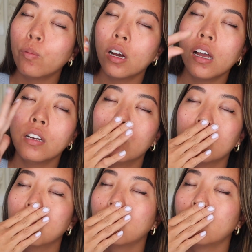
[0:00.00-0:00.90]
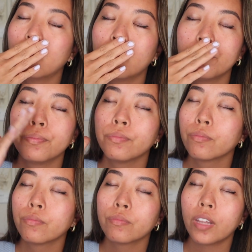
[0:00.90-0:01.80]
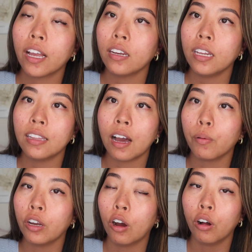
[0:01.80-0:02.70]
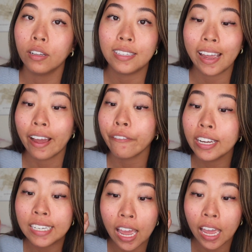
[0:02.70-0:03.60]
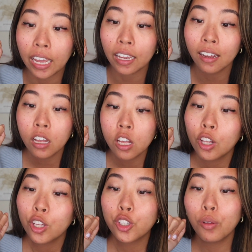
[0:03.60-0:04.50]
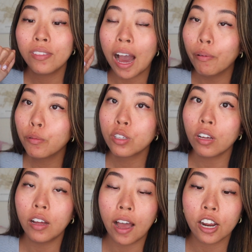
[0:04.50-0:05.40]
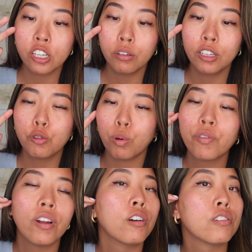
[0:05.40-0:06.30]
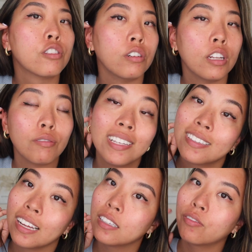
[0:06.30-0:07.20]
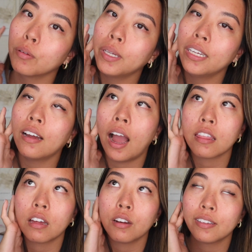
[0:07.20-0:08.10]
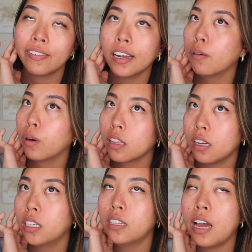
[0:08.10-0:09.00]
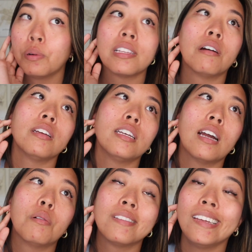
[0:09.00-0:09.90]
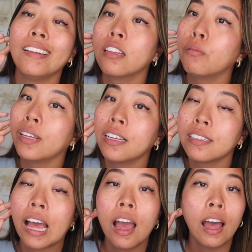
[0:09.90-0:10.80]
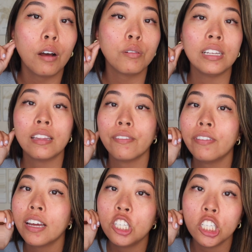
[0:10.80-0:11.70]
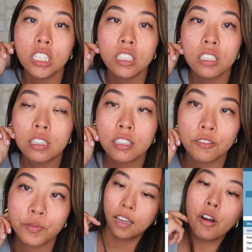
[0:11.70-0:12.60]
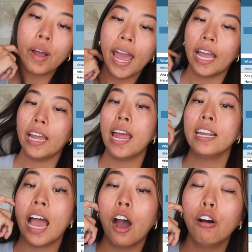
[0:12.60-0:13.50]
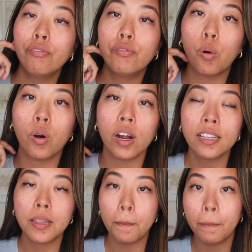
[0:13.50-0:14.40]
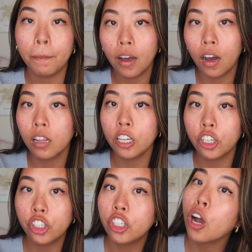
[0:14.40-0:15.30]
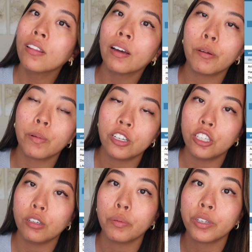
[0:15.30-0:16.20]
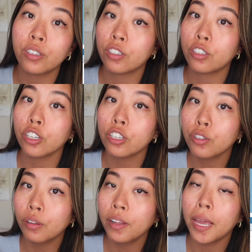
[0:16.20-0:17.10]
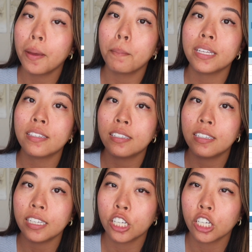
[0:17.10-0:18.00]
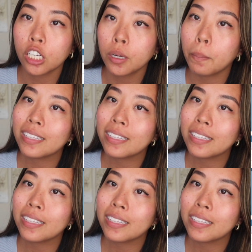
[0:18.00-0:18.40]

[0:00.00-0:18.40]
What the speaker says: one, I could eat that one all day, every day. So that one was actually only $12.33 for me. I thought it was really worth it. I was out here, I was eating the wings, I was eating the veggies. Okay, and now for the show that we went to Cirque du Soleil Mystere